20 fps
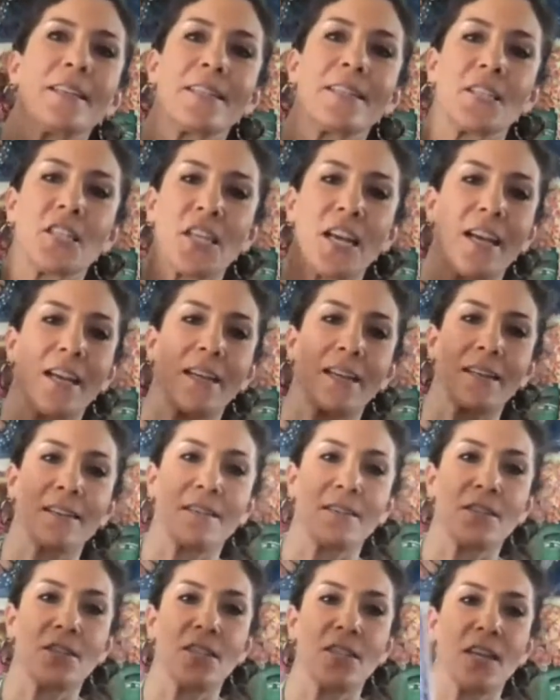
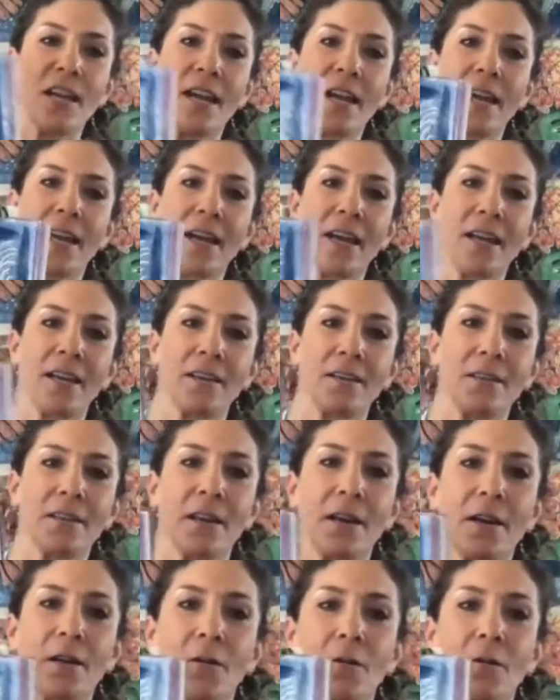change and